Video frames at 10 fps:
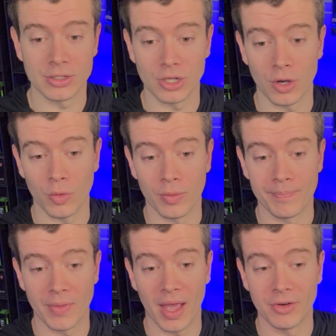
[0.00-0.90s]
So
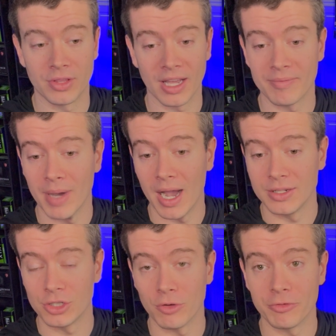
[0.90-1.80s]
everything I've
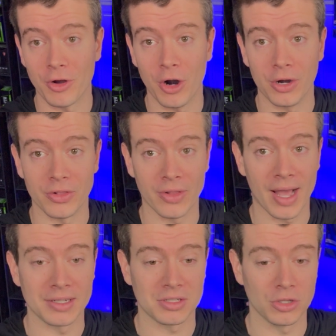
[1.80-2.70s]
mined so far in the
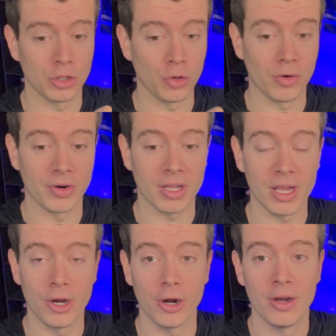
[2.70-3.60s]
last little over a
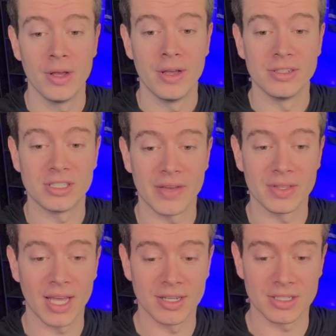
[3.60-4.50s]
year, seven
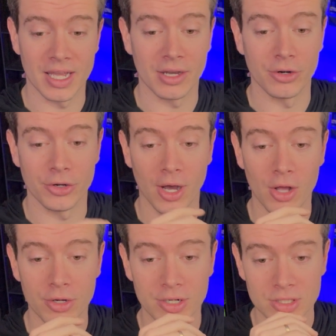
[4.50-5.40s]
thousand eight hundred
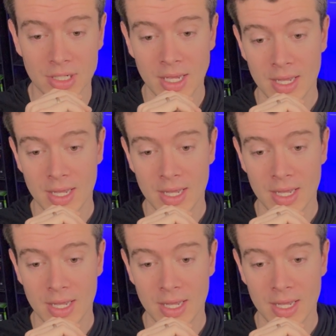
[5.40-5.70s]
dollars.